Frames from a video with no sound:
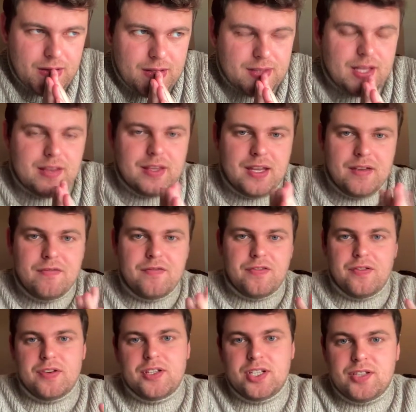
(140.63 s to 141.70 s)
that the
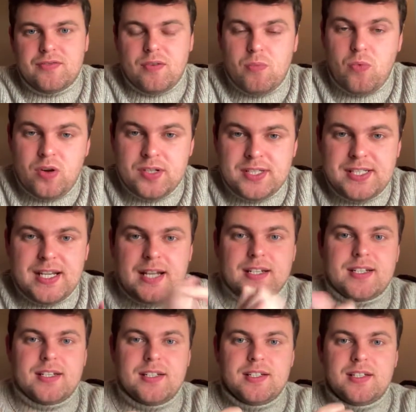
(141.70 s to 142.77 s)
inference from one
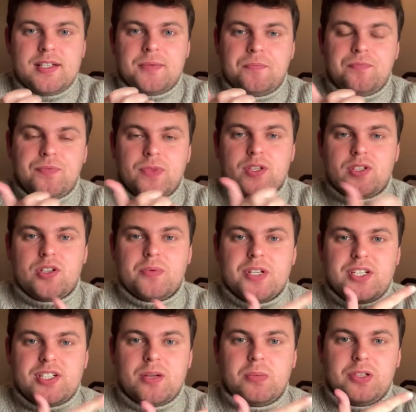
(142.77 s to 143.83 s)
sentence to its
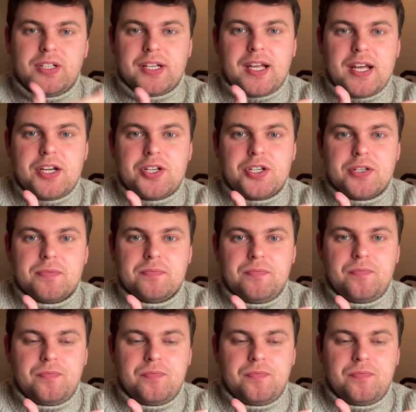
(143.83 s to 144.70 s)
double negation